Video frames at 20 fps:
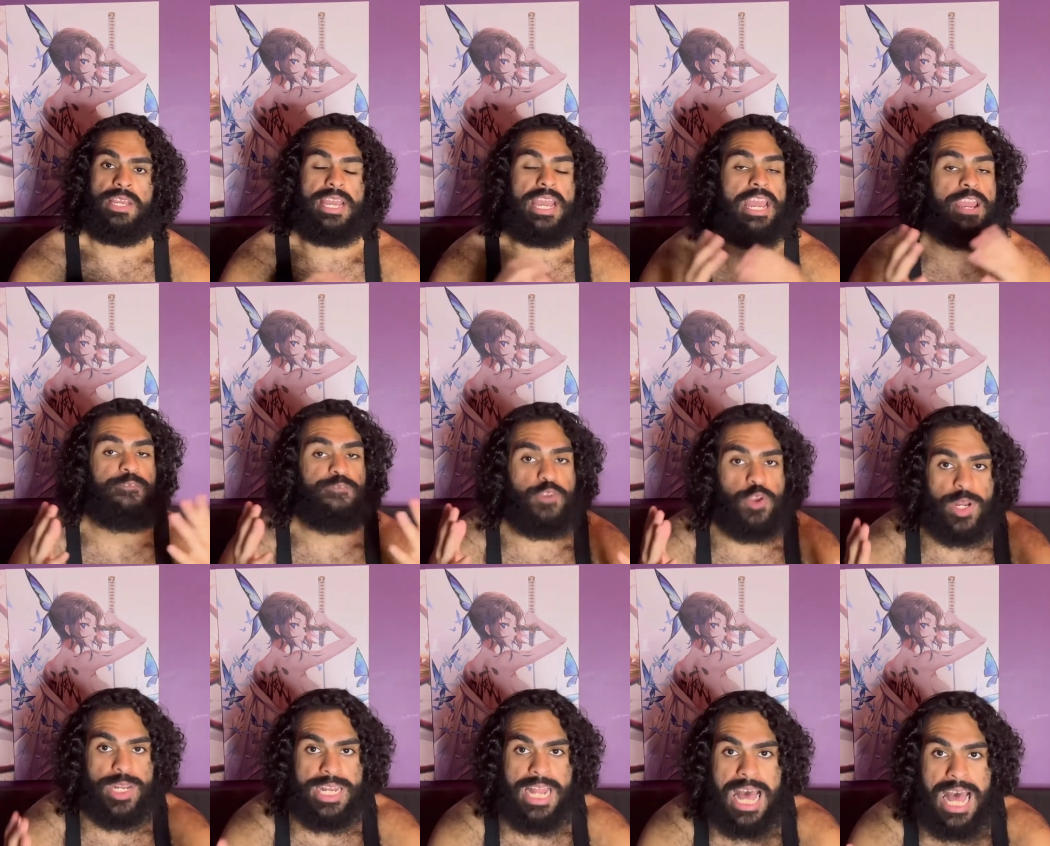If
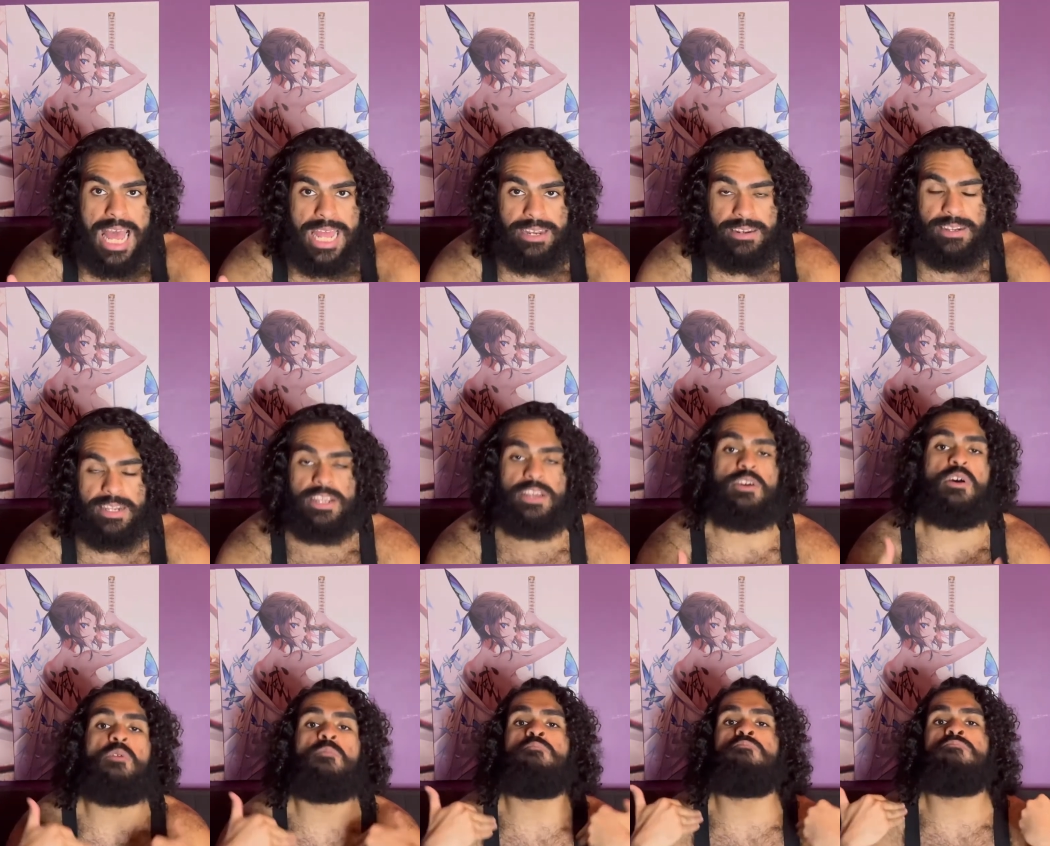you're not,
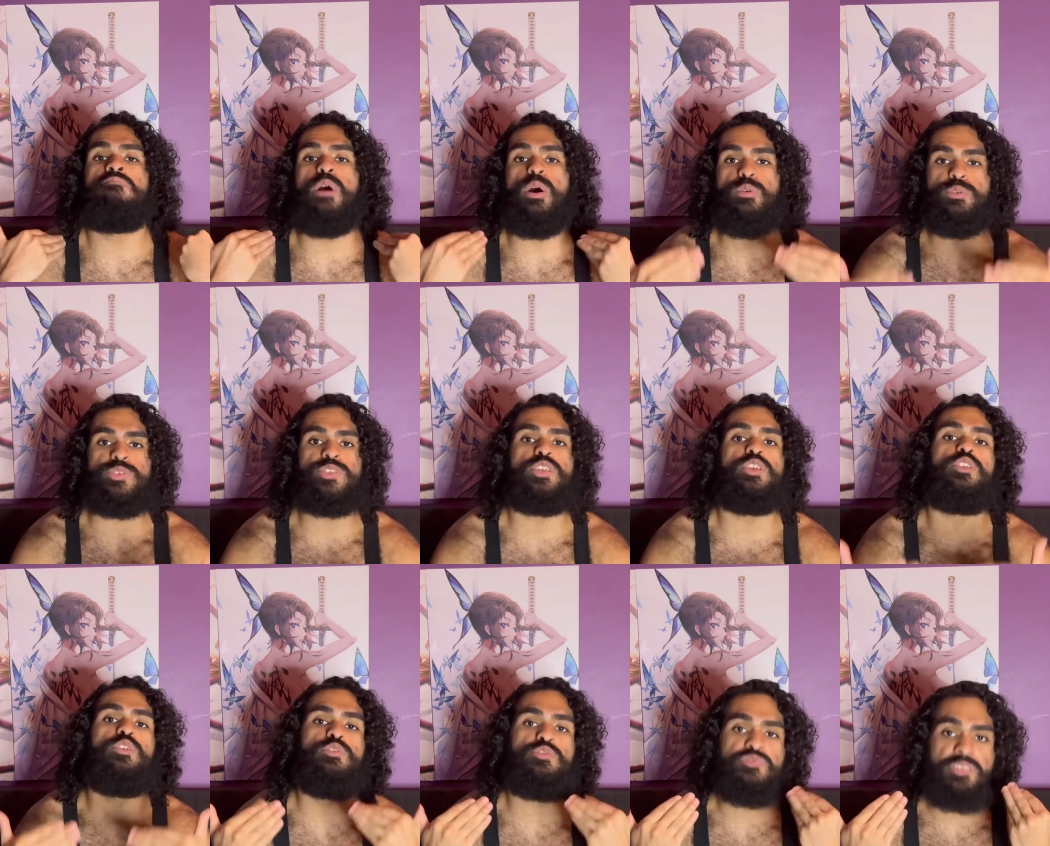most
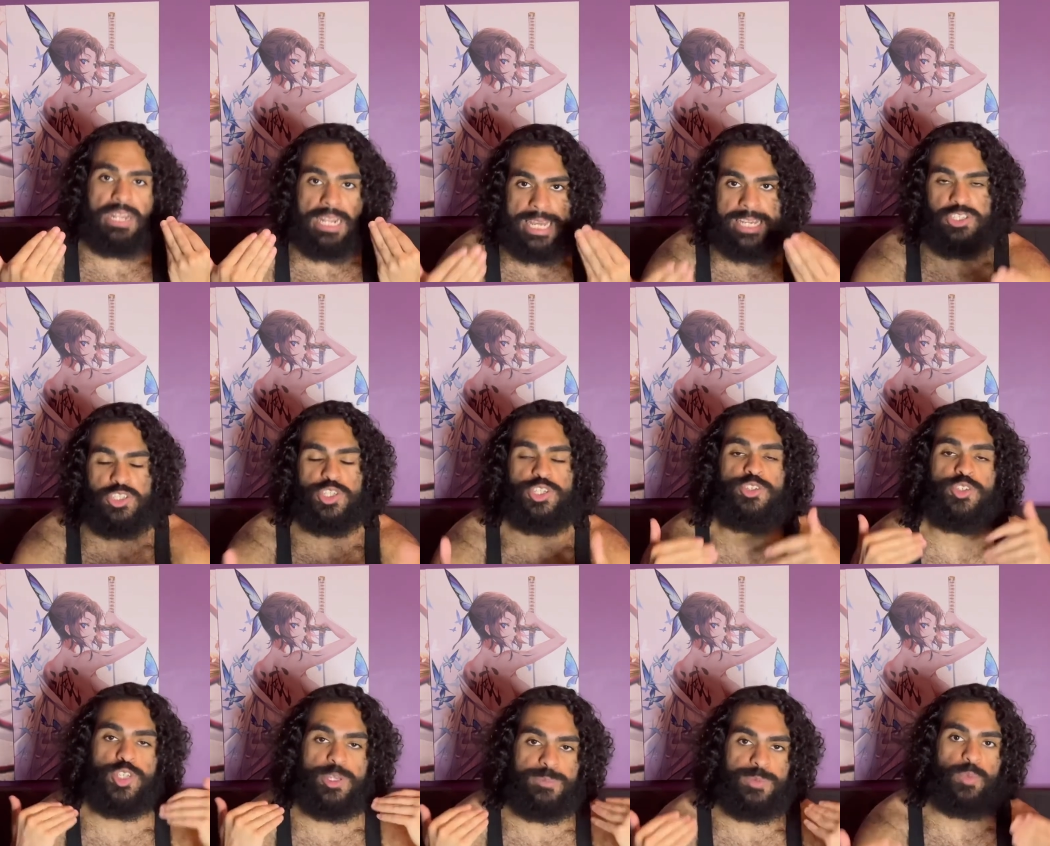of those
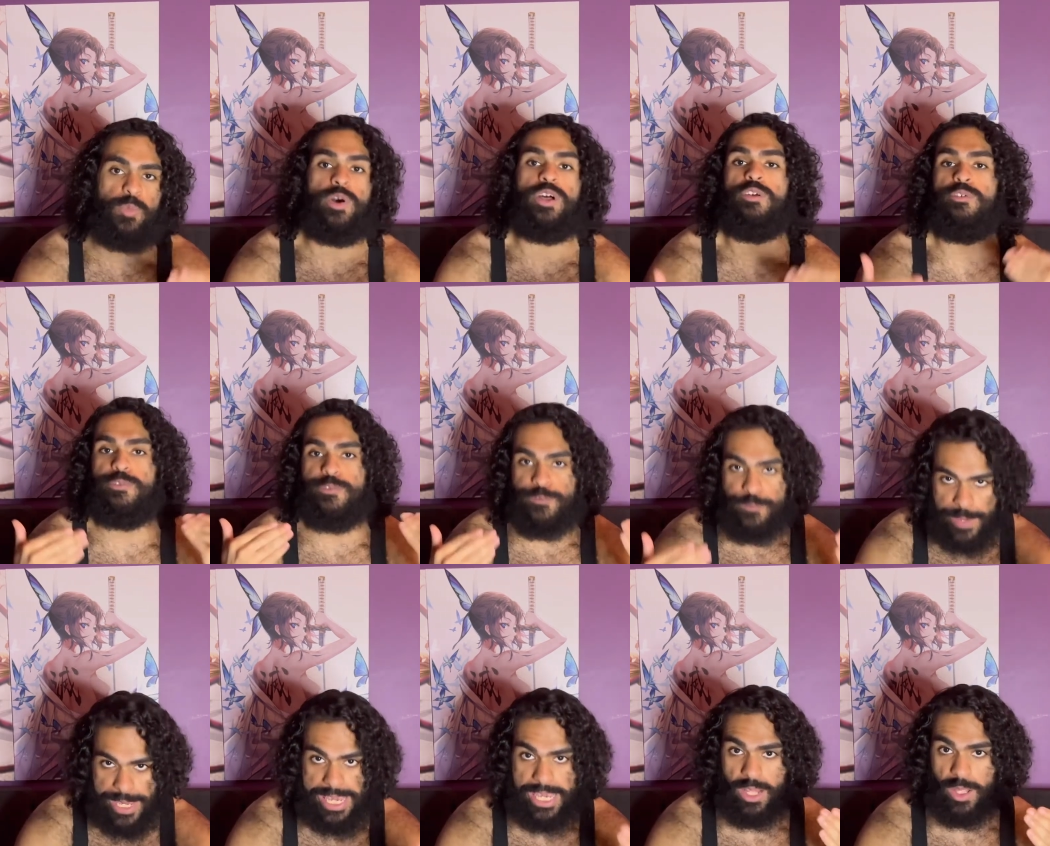relationships will
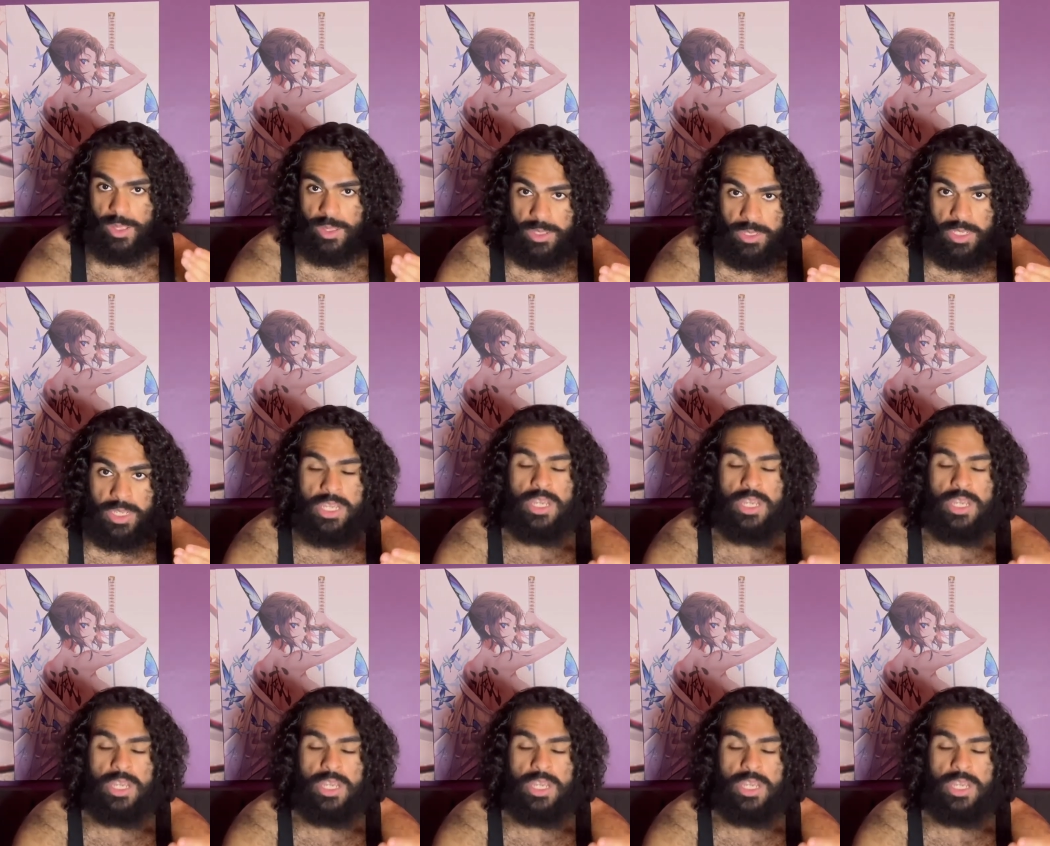fail,